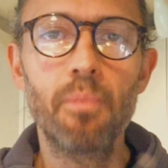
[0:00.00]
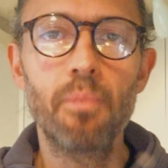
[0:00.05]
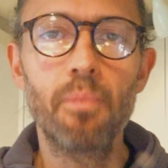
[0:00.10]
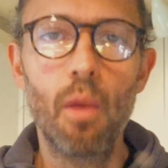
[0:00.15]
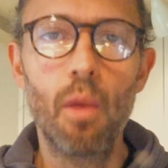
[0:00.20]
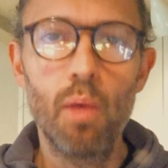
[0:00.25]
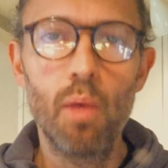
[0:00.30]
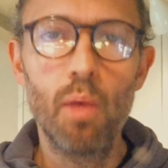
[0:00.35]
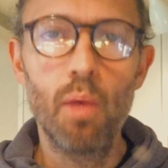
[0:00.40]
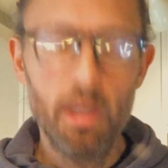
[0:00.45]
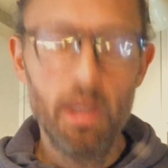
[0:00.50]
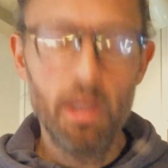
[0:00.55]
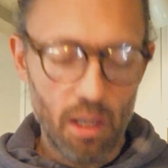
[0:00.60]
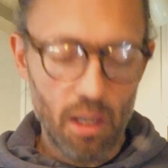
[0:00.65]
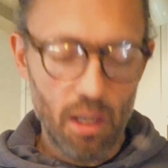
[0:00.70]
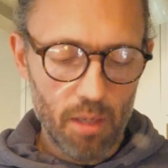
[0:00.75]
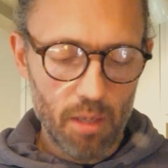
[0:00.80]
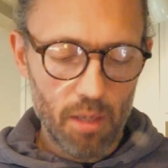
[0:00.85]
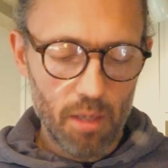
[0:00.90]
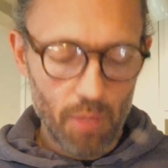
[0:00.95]
we're
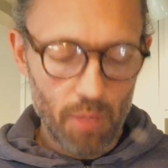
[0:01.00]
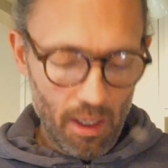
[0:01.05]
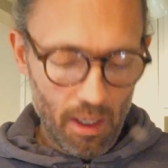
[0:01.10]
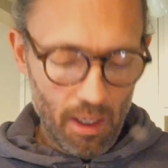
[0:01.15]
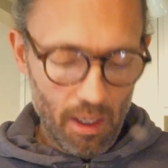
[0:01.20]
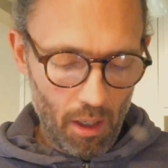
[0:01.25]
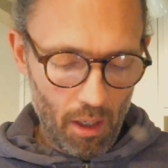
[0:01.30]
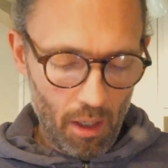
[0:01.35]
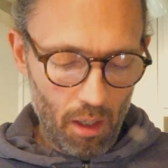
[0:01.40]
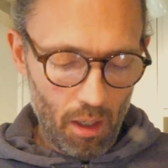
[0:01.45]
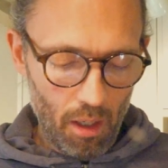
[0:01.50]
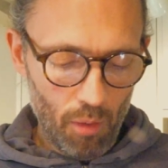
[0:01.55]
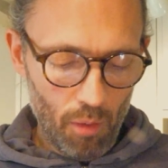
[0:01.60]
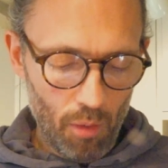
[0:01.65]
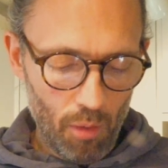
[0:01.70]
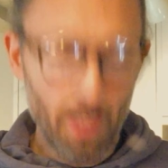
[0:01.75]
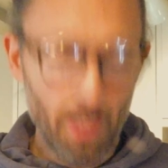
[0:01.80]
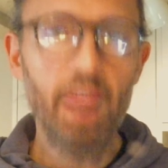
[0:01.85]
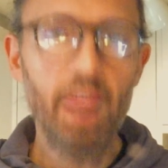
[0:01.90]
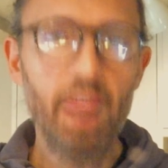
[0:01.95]
going to
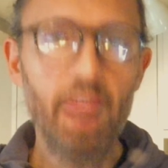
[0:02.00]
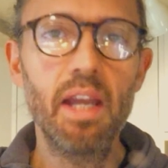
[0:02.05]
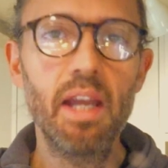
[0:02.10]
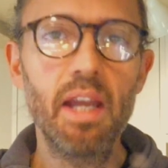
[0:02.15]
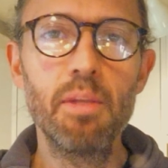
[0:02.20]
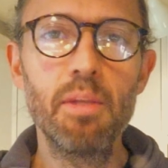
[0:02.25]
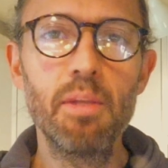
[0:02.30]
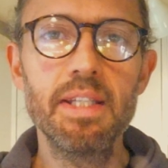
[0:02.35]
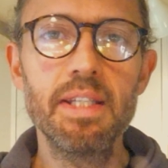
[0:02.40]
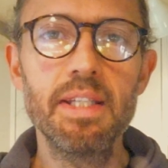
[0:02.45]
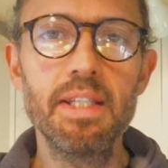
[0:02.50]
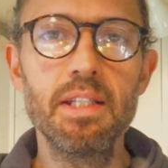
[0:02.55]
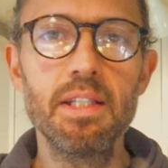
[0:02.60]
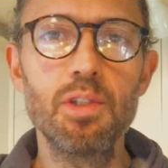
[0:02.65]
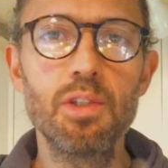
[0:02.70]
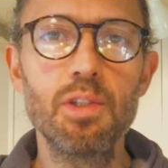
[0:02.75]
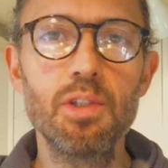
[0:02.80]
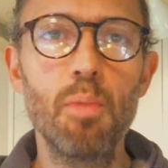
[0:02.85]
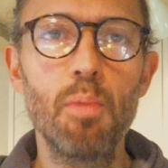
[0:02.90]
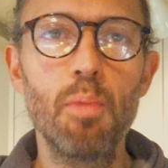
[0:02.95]
have a game of this in the
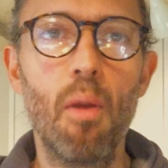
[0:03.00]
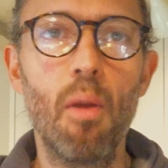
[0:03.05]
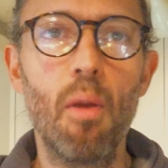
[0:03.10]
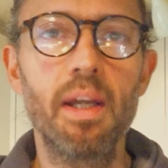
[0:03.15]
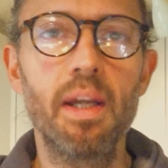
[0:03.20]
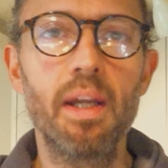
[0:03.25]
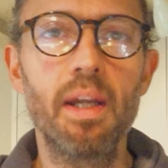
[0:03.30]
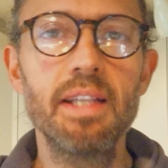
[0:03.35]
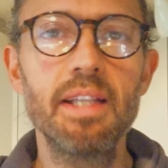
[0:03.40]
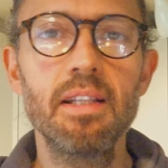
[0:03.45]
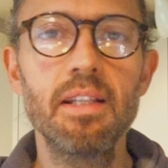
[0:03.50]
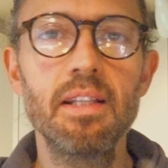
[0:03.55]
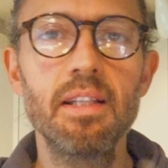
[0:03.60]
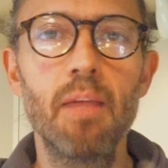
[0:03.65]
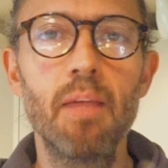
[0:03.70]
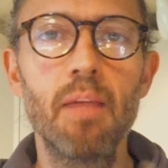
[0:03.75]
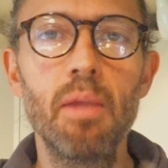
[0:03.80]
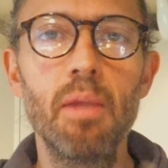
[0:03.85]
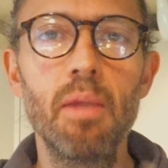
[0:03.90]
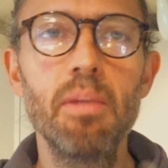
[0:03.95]
supermarket and
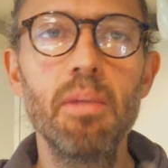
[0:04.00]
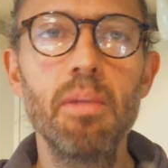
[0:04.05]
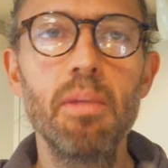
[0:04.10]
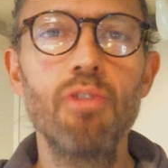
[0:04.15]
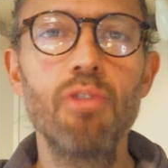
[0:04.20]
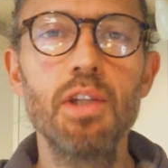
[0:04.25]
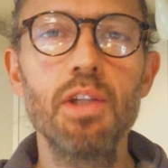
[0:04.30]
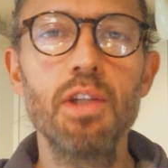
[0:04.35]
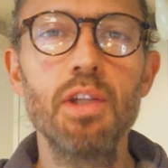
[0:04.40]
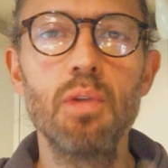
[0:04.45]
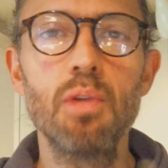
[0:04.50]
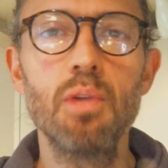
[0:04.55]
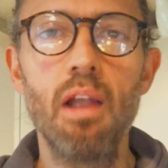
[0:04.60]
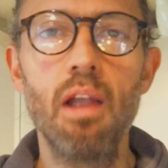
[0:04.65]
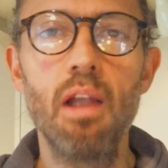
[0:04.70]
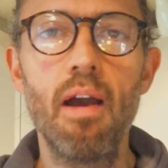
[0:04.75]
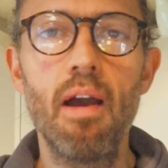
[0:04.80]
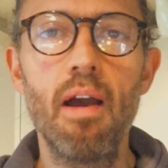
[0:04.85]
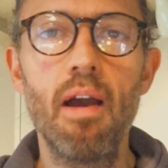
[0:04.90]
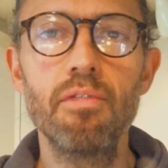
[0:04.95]
maybe try and do a
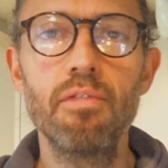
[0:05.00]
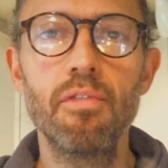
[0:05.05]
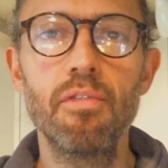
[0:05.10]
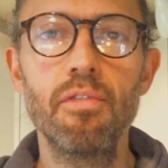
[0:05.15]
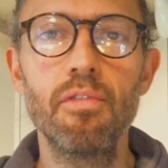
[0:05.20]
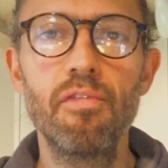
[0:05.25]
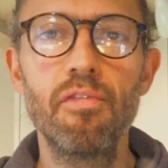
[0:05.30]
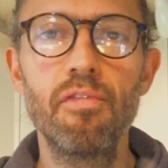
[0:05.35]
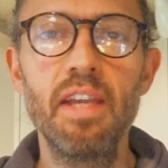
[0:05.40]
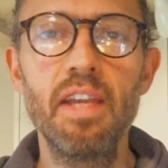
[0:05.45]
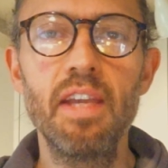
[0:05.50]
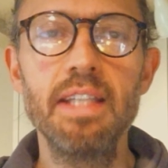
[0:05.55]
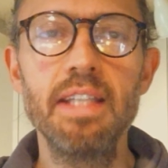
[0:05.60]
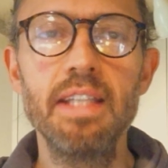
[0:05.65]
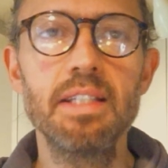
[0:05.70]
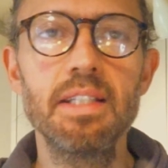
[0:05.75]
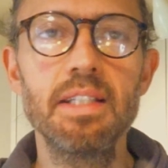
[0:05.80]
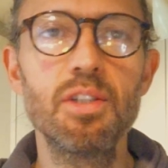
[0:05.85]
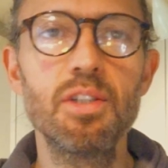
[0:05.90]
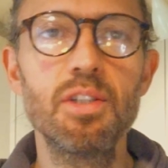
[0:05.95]
live feed
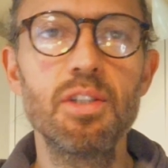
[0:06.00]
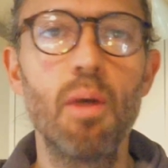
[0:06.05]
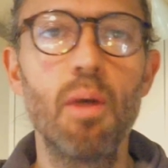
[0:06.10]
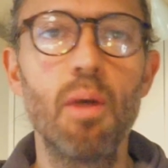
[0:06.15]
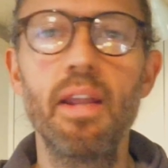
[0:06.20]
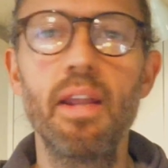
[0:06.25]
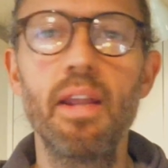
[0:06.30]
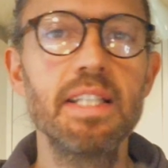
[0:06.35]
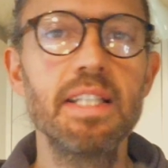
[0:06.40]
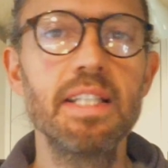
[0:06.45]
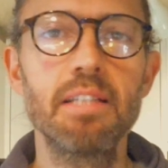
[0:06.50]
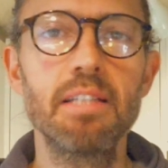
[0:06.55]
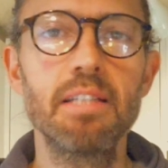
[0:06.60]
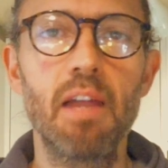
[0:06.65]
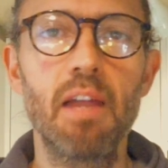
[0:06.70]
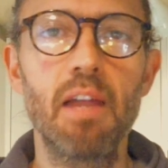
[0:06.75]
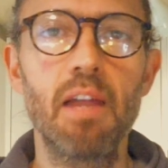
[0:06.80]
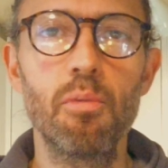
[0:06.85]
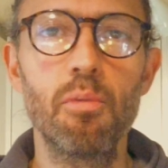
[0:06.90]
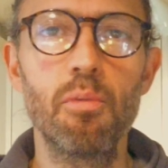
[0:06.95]
to either Instagram
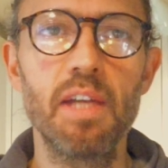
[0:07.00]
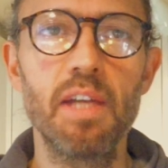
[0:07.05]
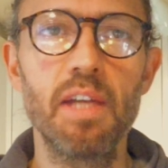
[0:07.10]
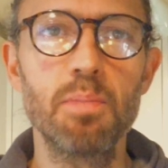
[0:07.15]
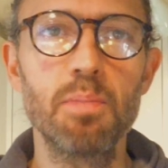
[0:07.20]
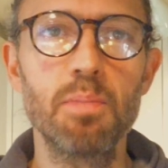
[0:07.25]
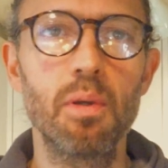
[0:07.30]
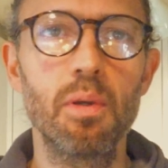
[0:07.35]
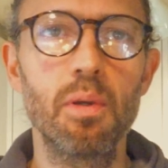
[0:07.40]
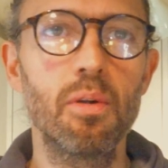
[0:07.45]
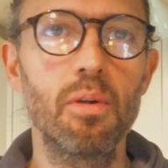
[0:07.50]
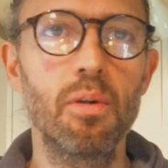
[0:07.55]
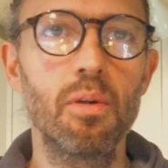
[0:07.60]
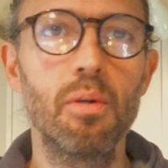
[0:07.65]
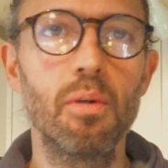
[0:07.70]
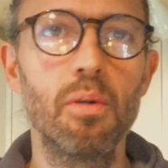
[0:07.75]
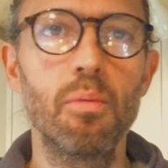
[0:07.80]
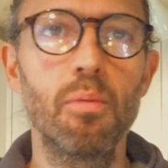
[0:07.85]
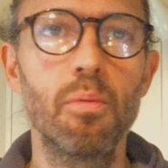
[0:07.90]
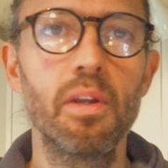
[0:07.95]
or Facebook or
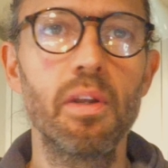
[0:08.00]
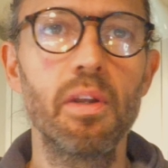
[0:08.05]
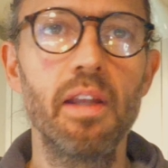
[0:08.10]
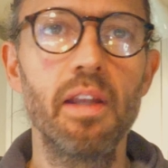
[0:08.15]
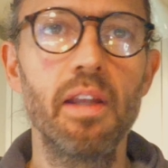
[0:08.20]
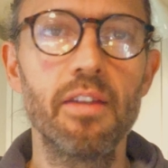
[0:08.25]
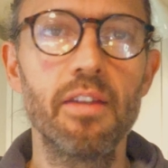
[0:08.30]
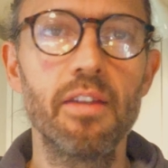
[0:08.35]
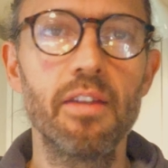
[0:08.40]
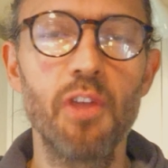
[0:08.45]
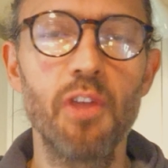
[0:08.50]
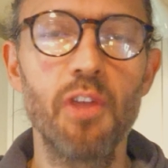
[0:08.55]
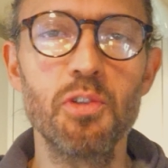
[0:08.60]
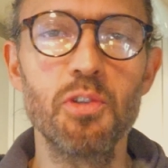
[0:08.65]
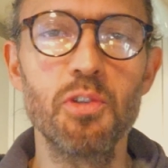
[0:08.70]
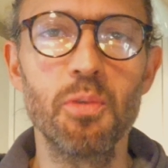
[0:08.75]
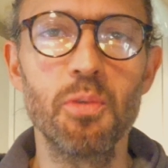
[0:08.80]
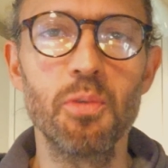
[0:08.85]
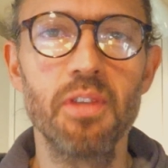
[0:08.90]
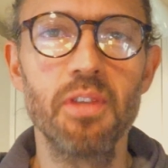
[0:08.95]
one of the other
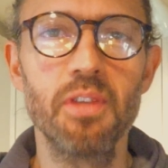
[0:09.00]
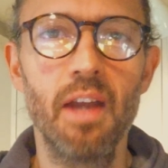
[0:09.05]
socials,